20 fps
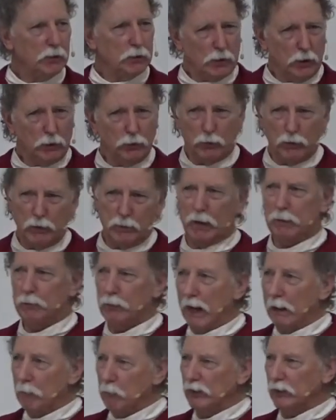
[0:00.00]
and you remember,
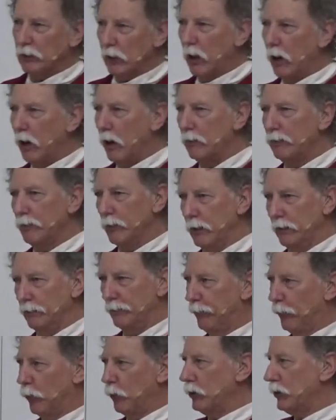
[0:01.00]
I went to Harvard at
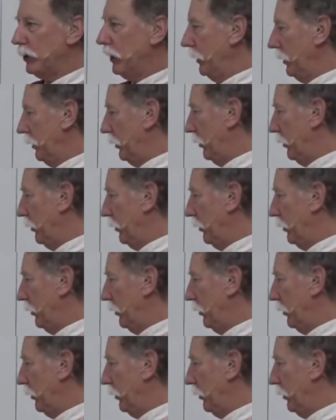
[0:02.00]
14